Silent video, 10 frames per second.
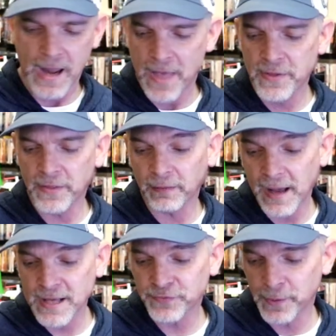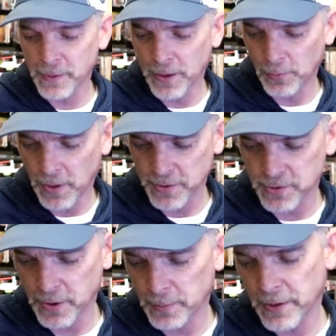And then the last film that I
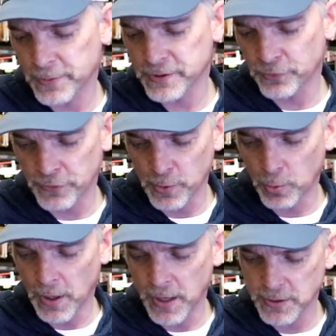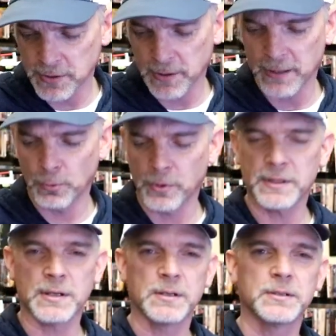watched in the month is a rewatch, and I
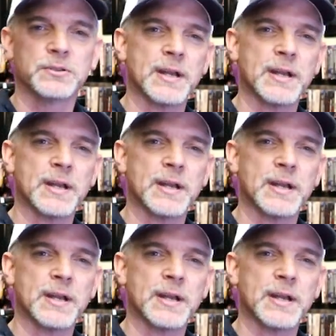wanted to